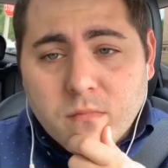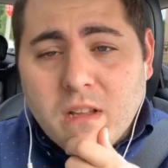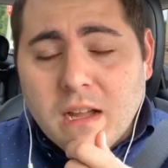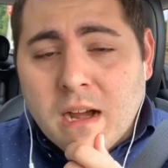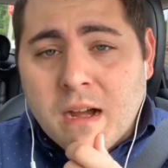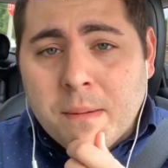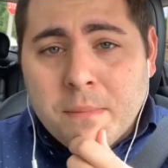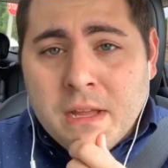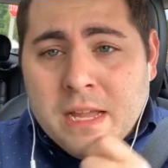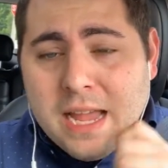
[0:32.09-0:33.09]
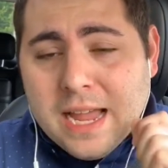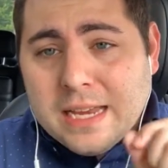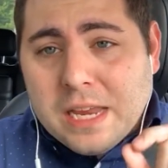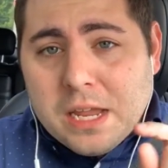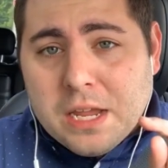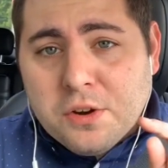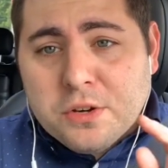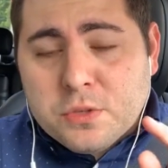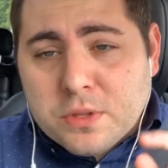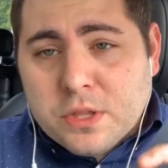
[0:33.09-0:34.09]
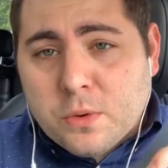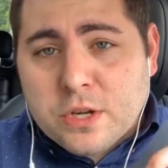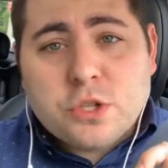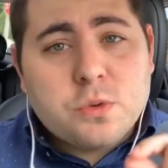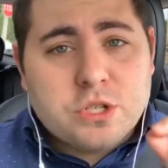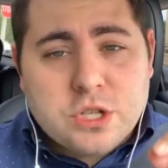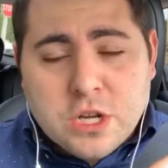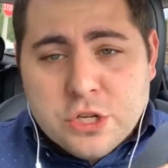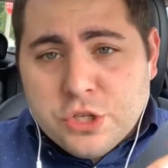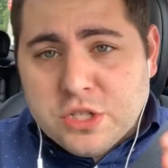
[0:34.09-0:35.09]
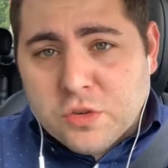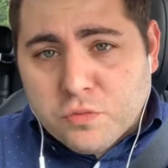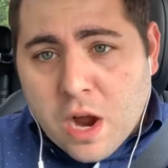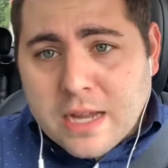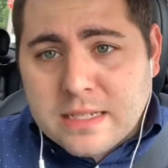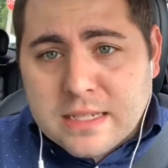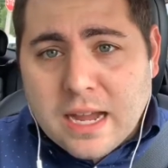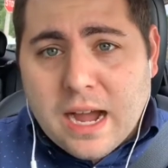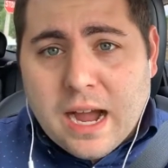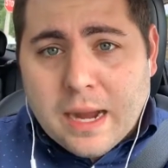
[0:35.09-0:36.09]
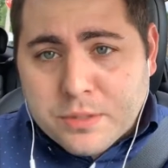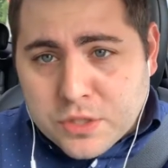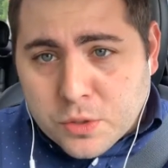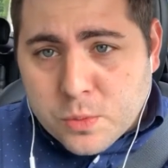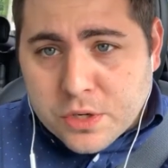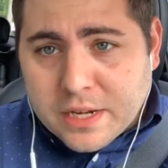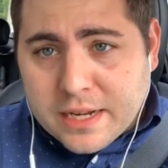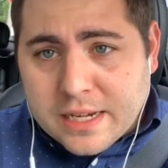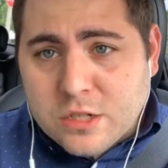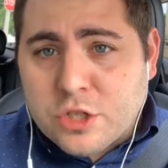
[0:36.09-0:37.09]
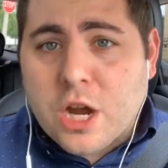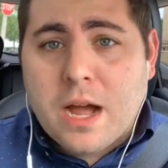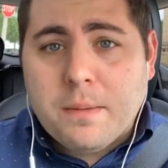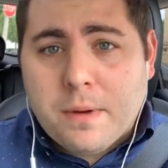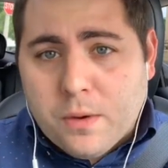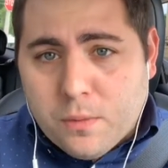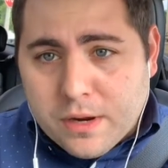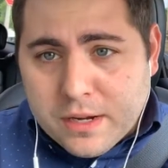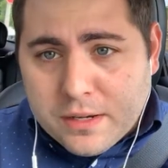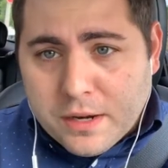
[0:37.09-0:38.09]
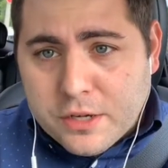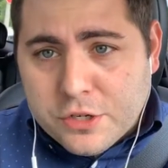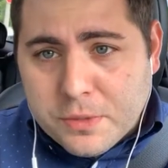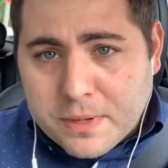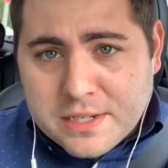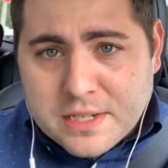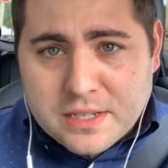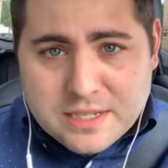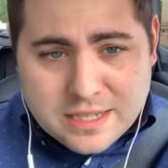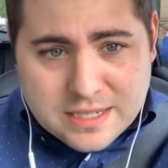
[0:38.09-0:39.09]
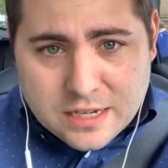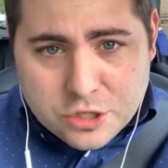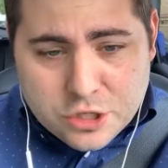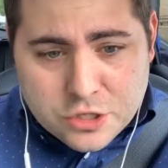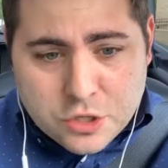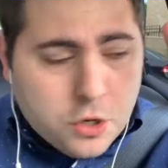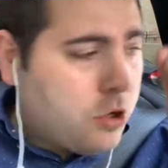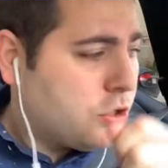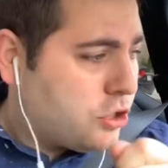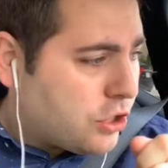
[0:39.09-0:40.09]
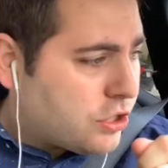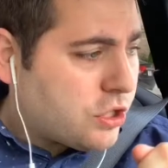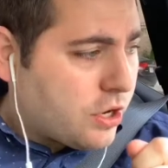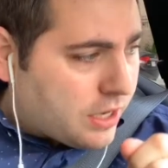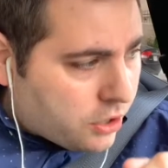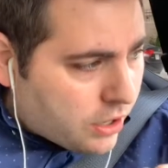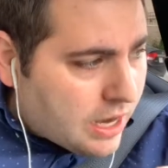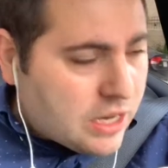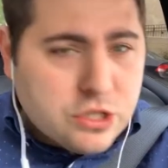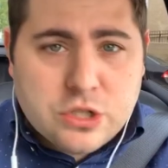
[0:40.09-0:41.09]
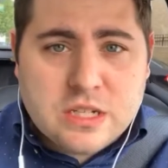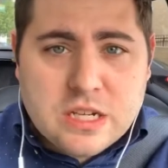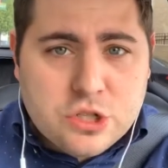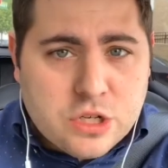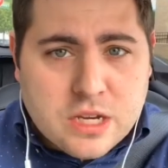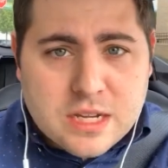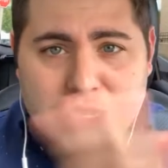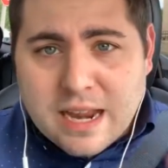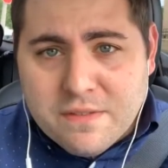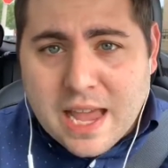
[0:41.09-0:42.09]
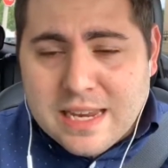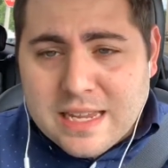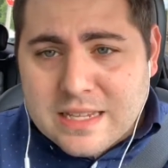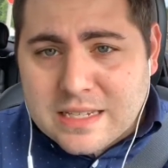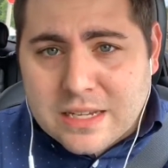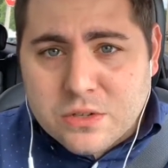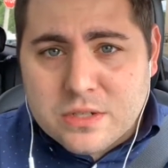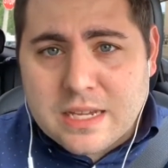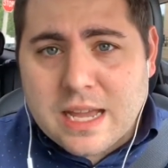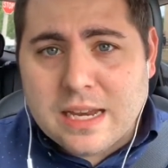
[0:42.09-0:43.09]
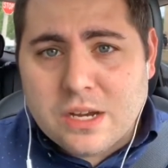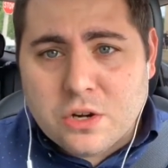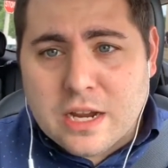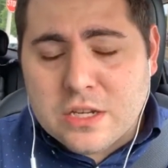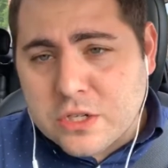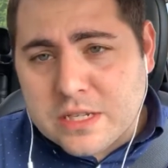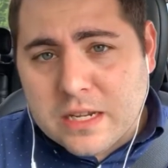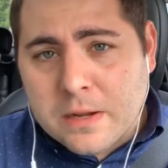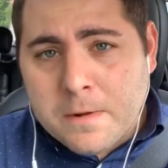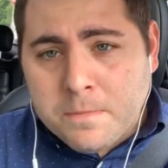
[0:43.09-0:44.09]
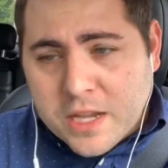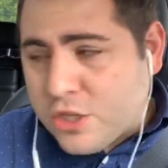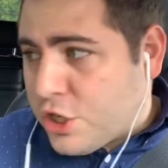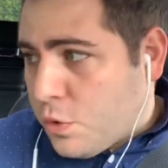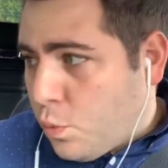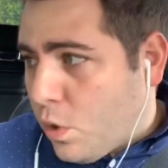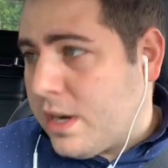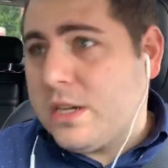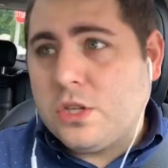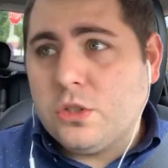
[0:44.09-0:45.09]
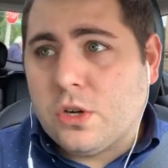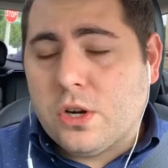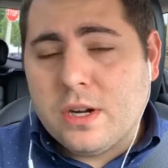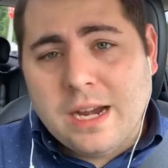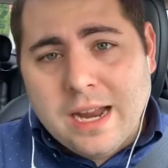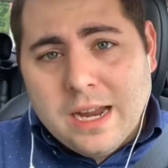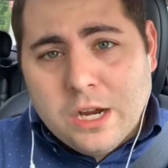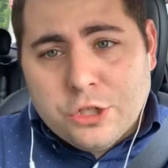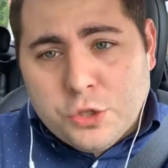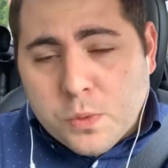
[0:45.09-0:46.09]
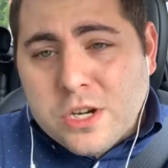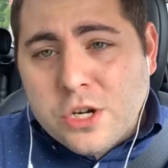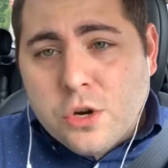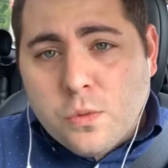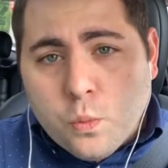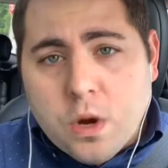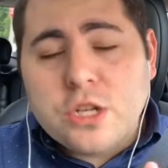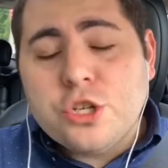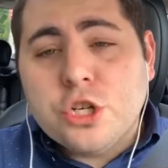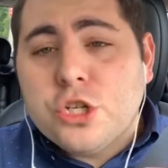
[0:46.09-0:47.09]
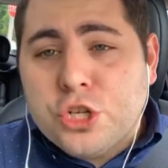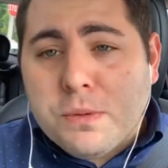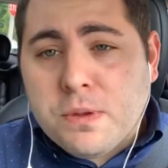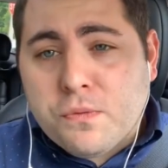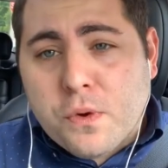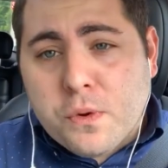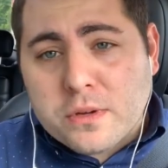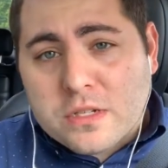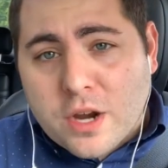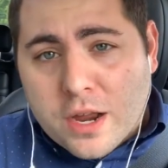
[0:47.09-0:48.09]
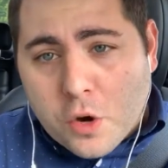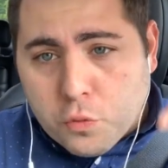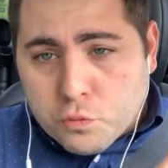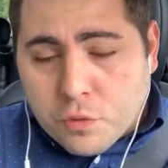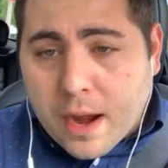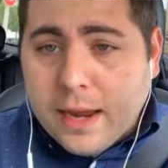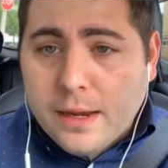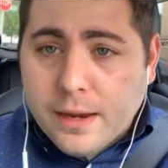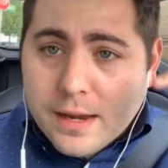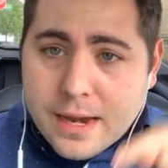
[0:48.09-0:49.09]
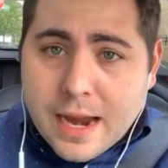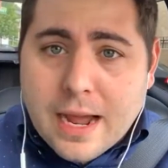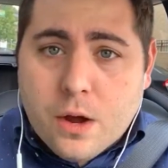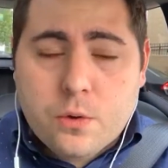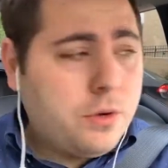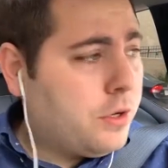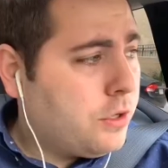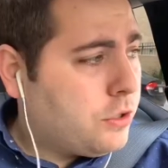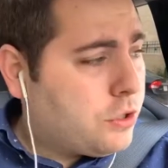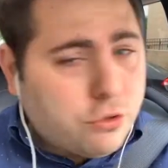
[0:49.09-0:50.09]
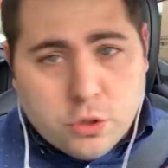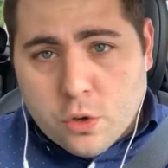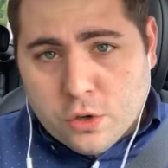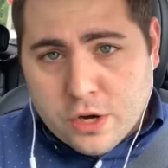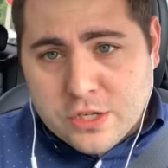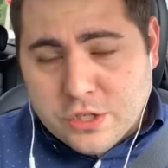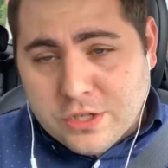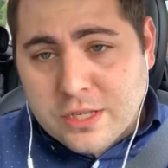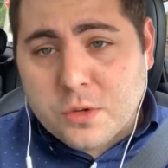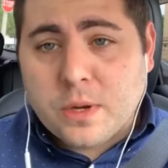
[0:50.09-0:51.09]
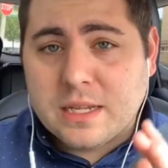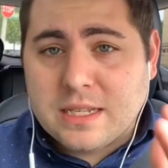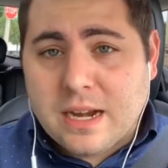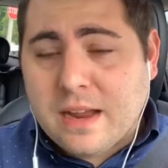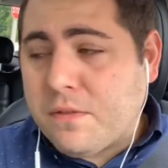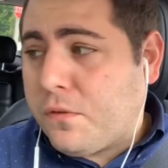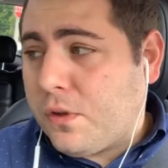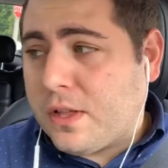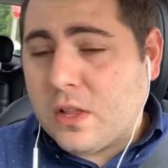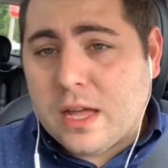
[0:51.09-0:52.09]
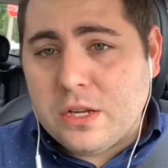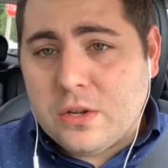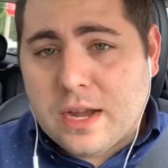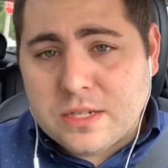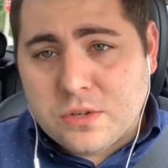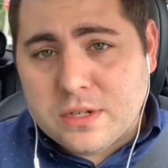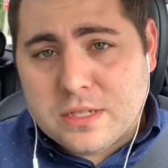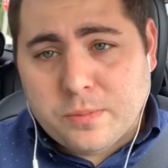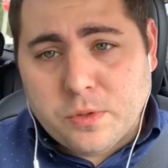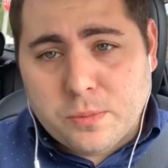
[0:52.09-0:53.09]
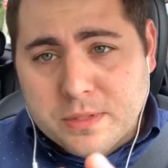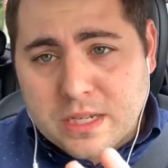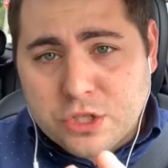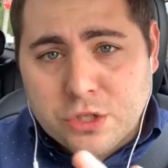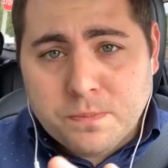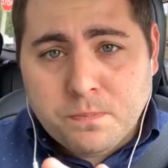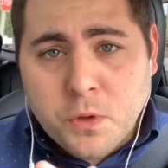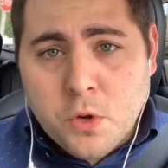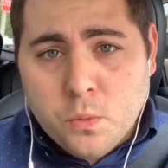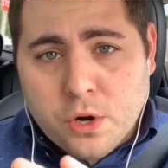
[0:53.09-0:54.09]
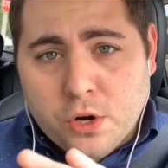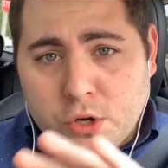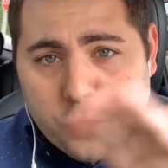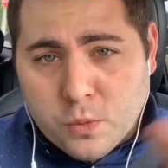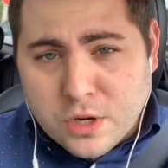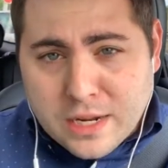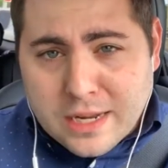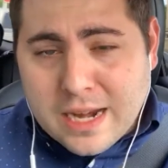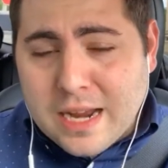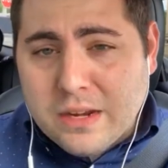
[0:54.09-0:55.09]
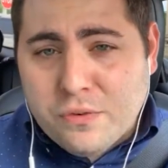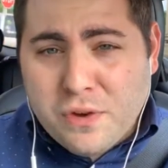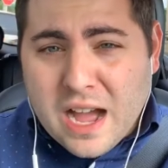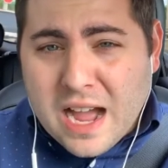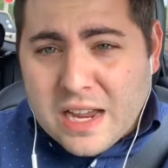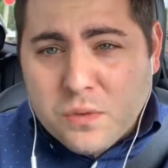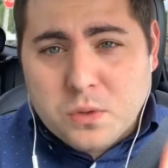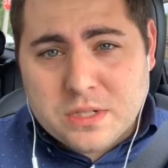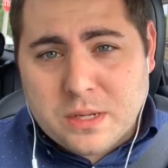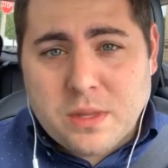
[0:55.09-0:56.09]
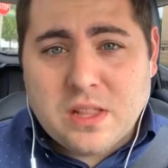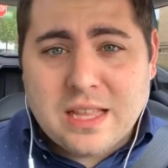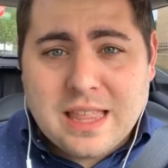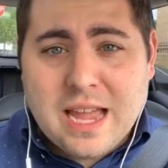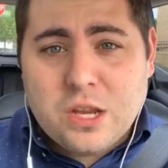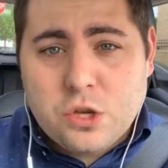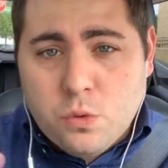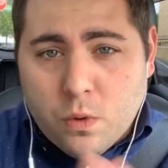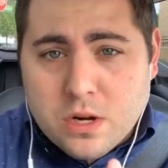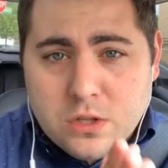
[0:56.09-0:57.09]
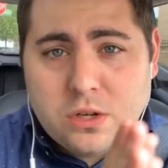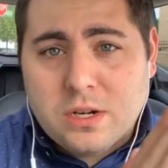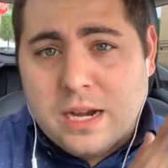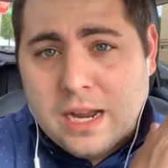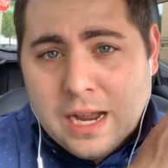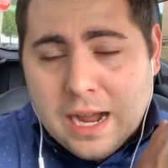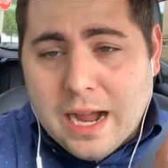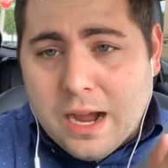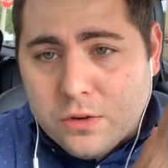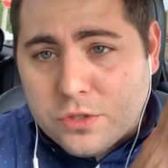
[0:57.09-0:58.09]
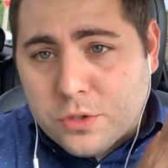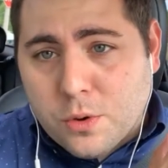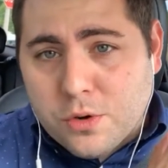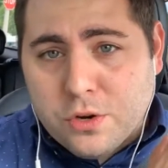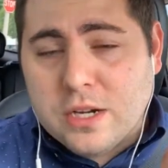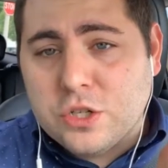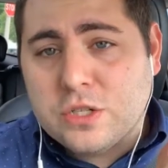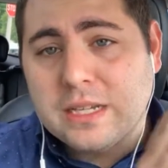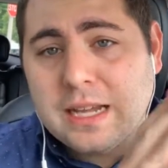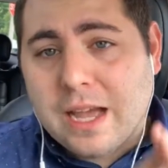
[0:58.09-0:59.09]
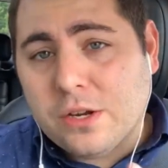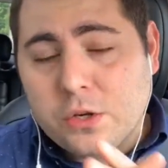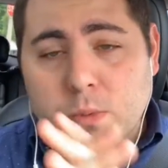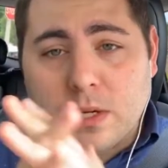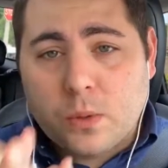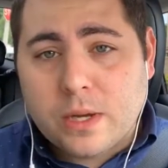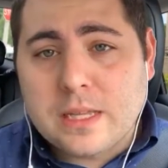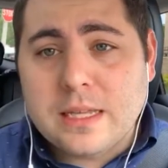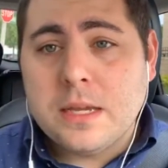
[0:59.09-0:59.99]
And here's what the question was. She said, Ross, I'm still working in a job. She basically says that she's just starting her agency. She doesn't have any skills yet in her agency, and she wanted to know what should she be focused on right now to grow her agency the quickest. And I have a feeling a lot of you guys are in a similar position where you're working a 9 to 5 or something like that, and you want to learn how to grow your agency, how to do it quickly,